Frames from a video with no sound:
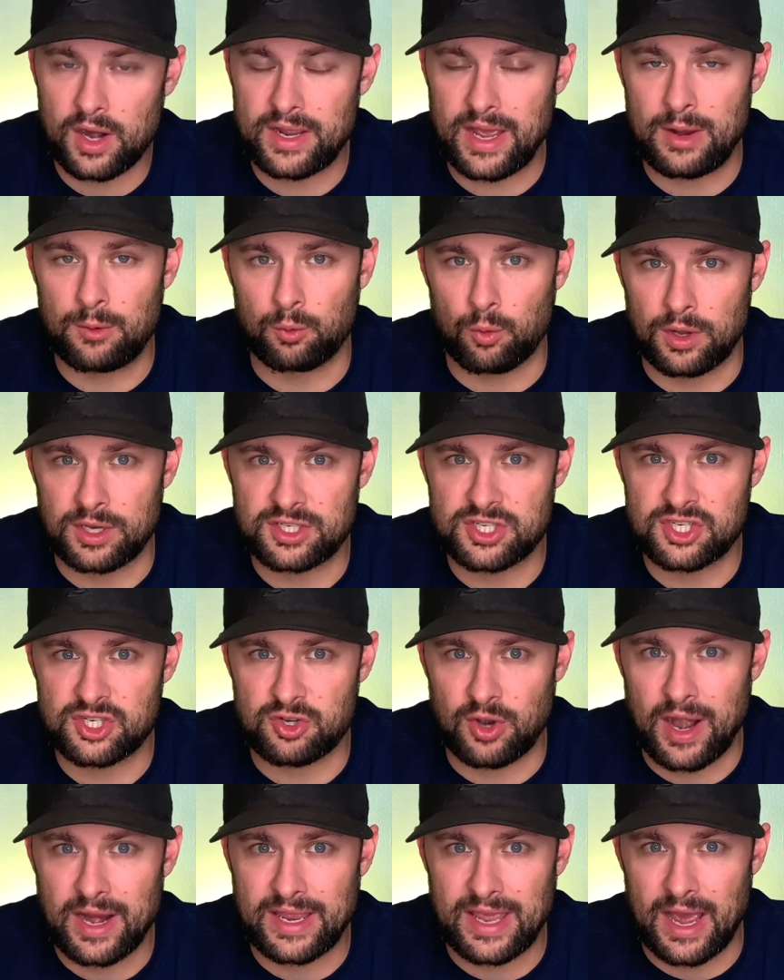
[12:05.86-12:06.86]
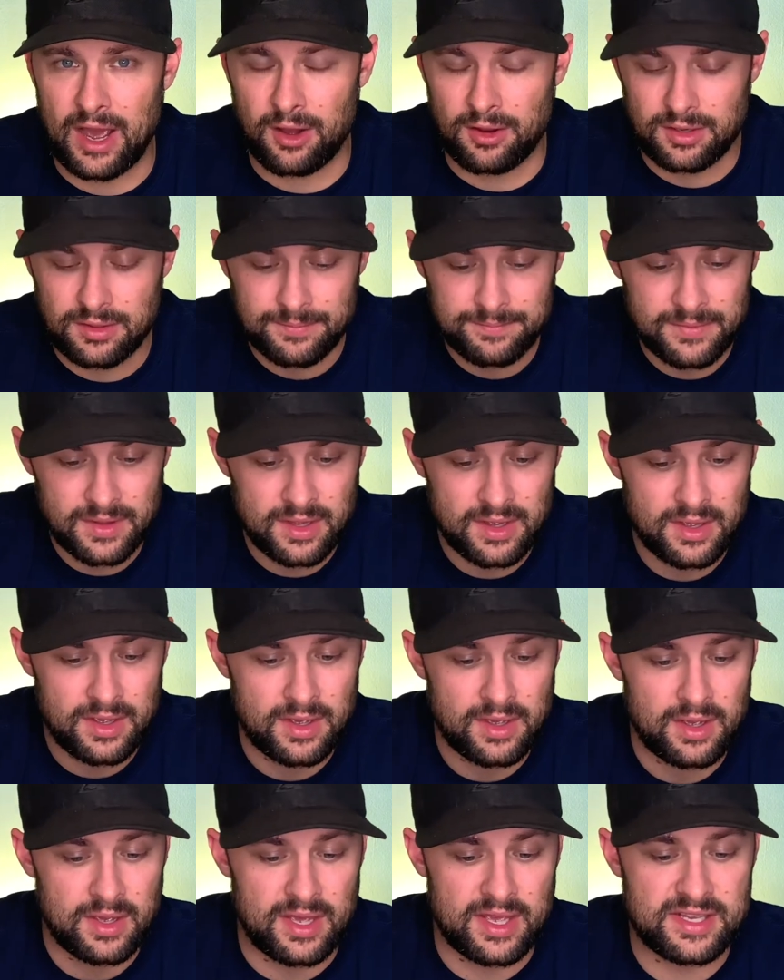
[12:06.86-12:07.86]
and one strikeout.
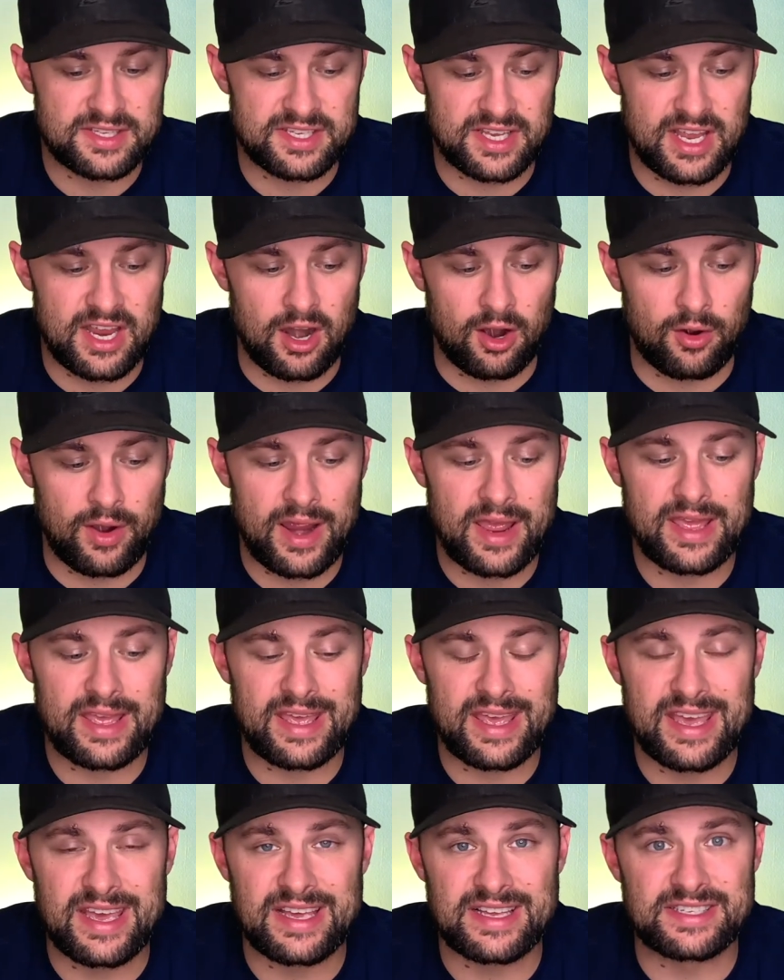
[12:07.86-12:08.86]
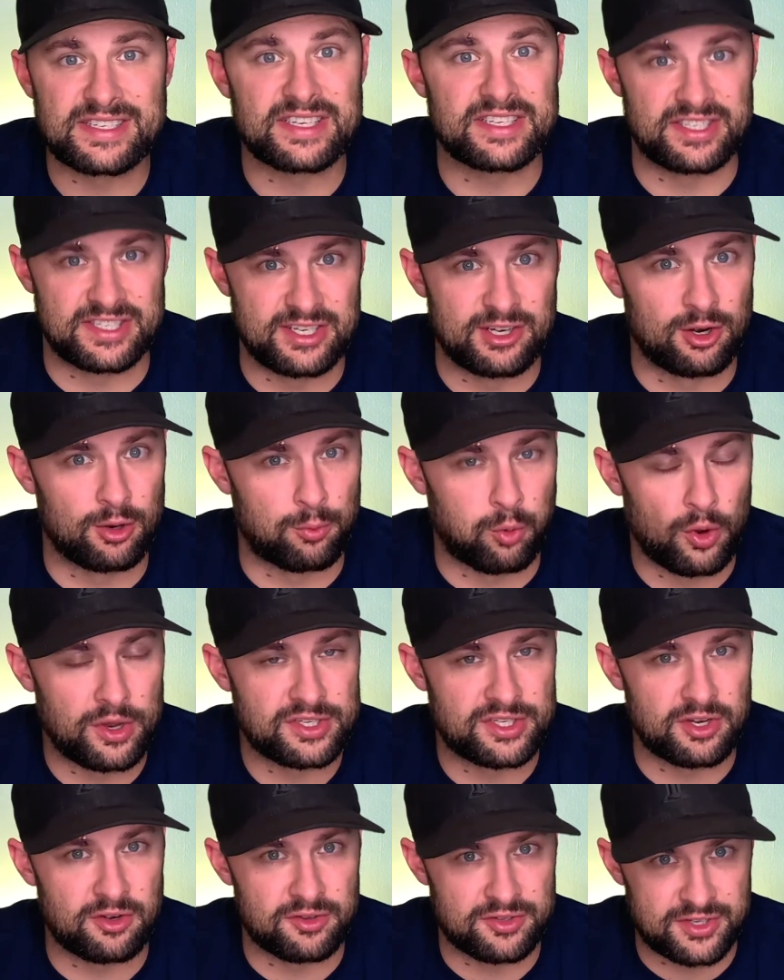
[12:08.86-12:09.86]
His ERA is
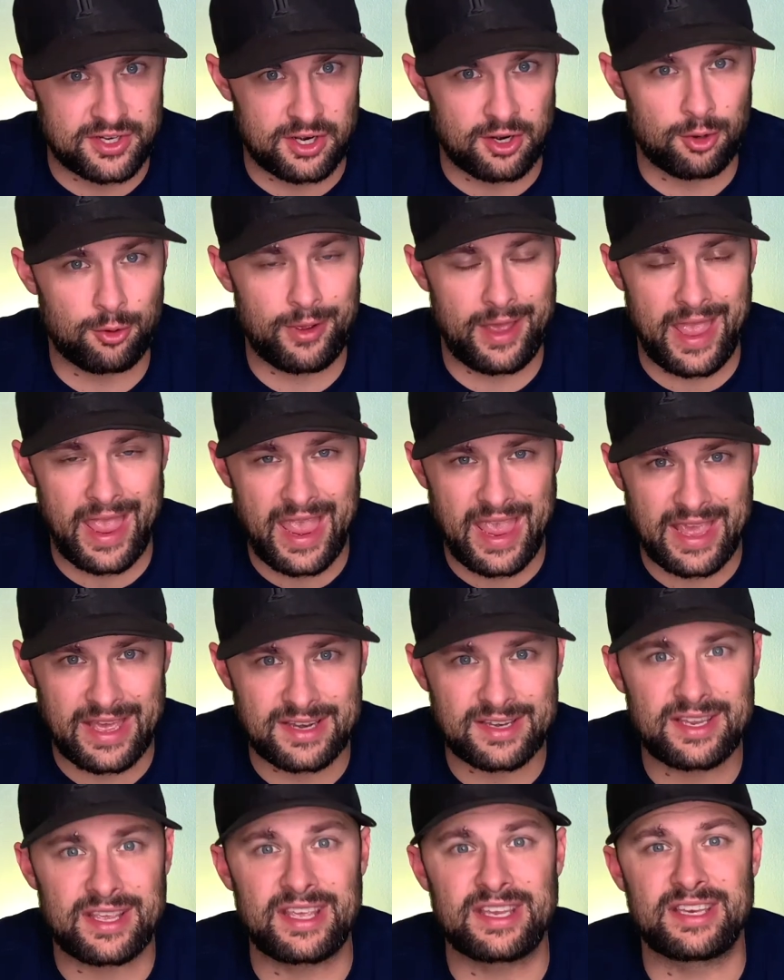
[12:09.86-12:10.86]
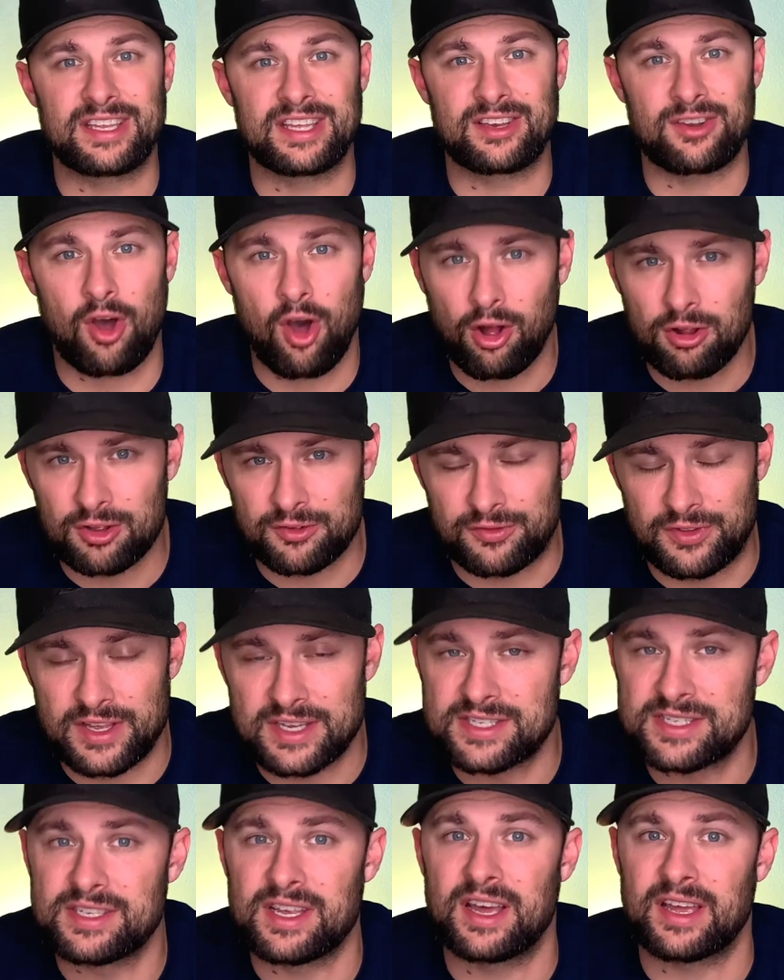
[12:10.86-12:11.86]
0.00. And he did all of
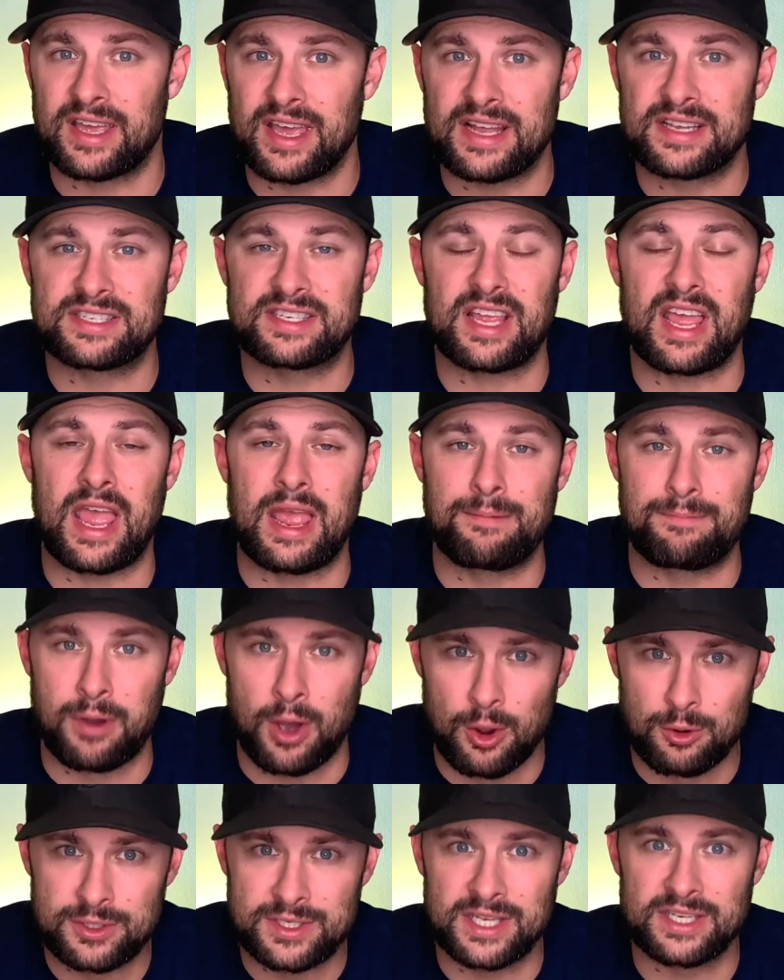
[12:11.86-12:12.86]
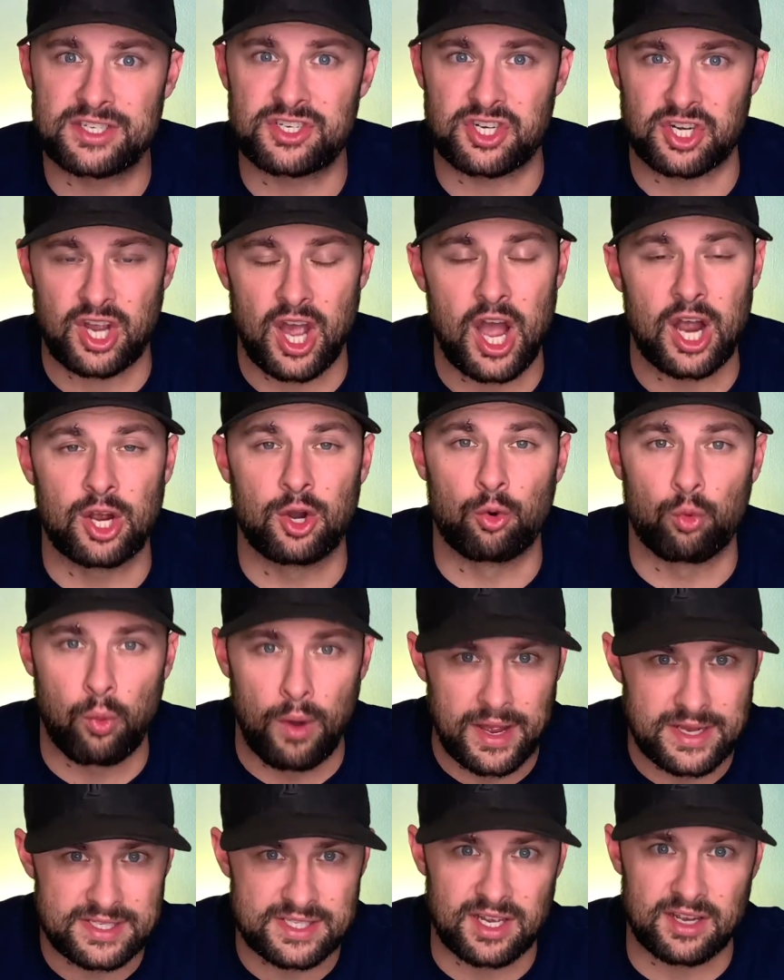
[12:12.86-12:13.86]
this against a potent Chicago
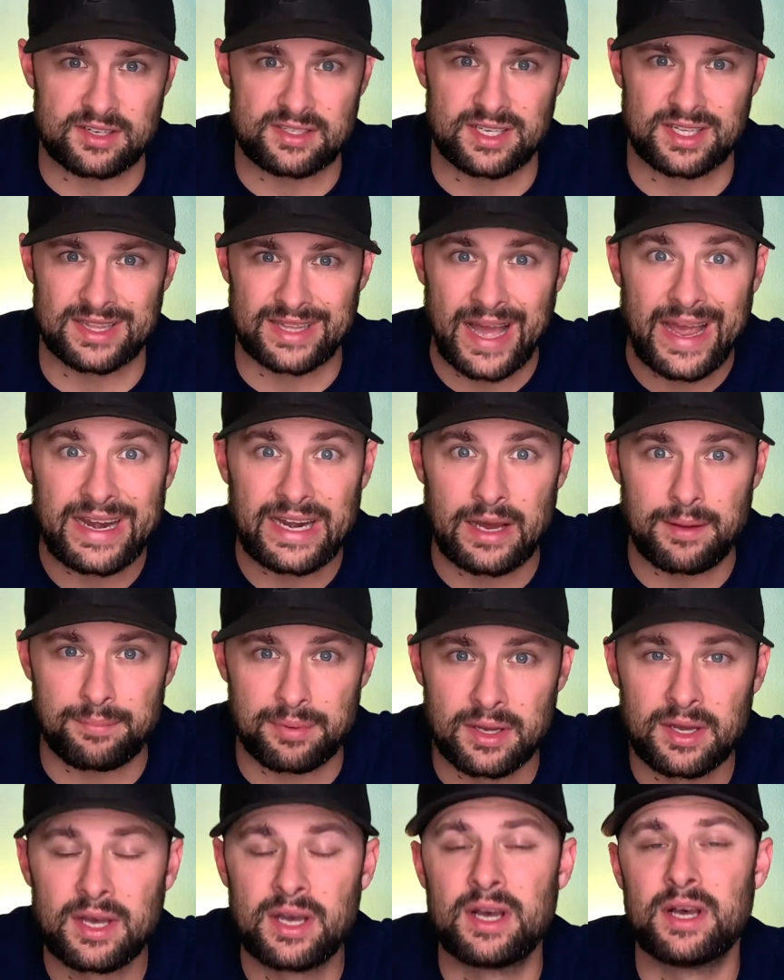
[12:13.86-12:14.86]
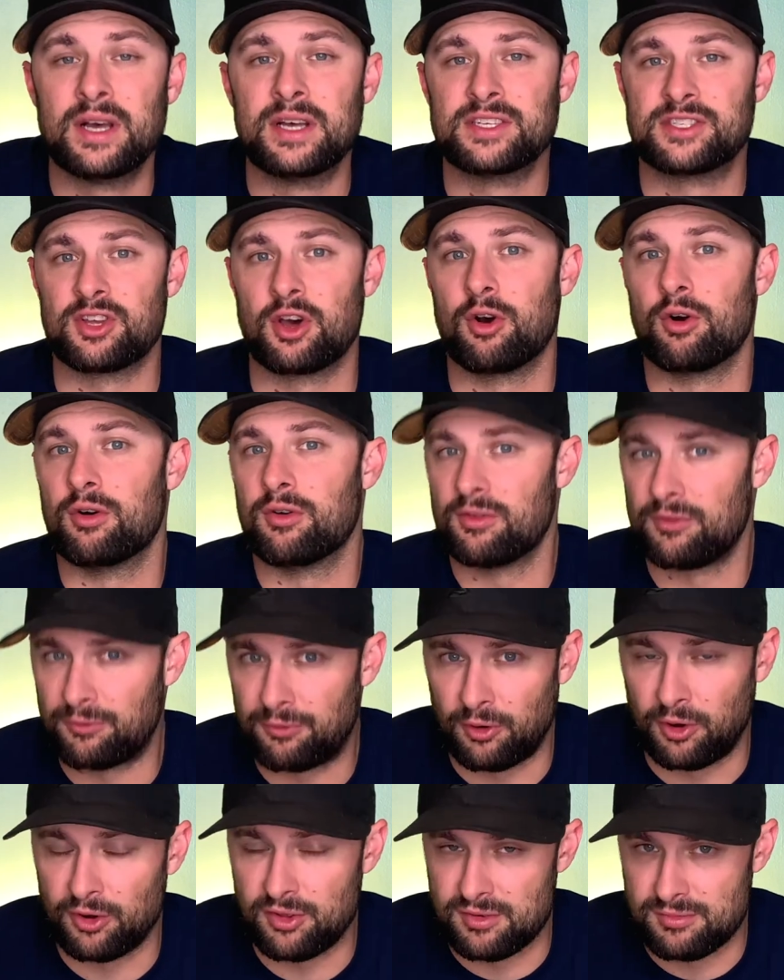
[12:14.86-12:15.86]
White Sox lineup. So,
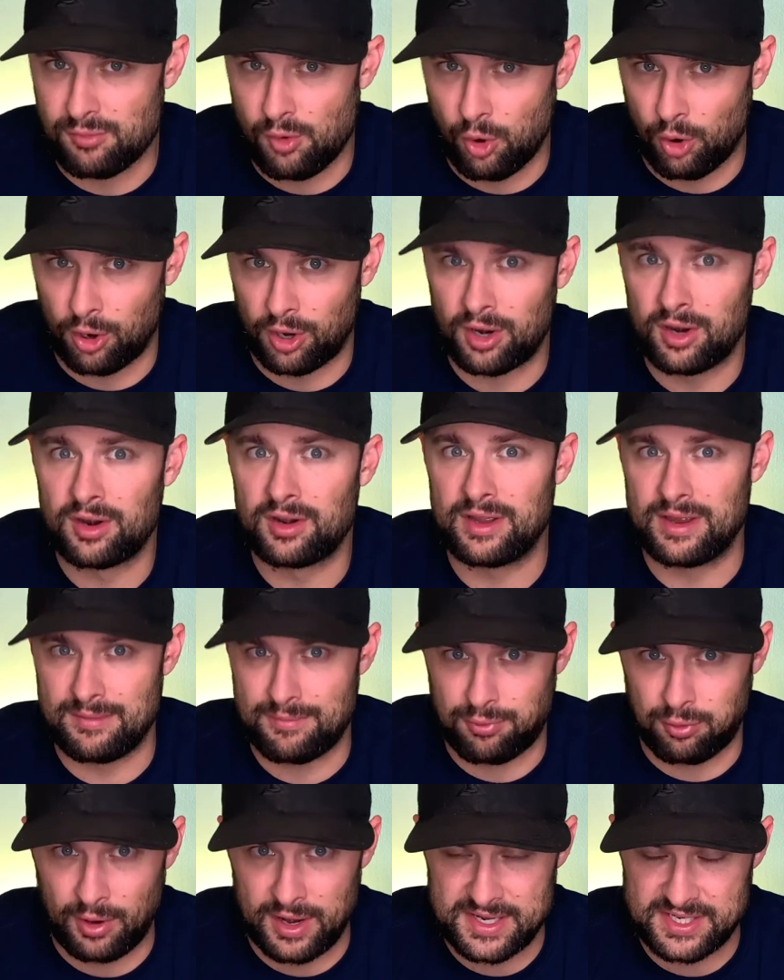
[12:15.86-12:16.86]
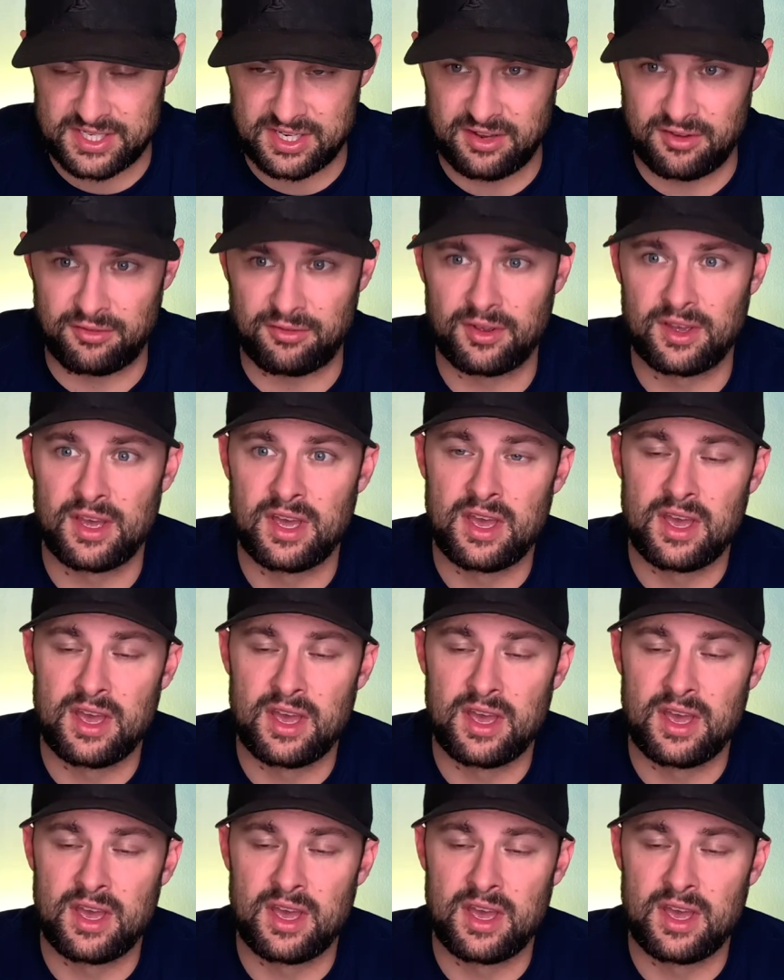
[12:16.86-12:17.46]
furthermore, impressive.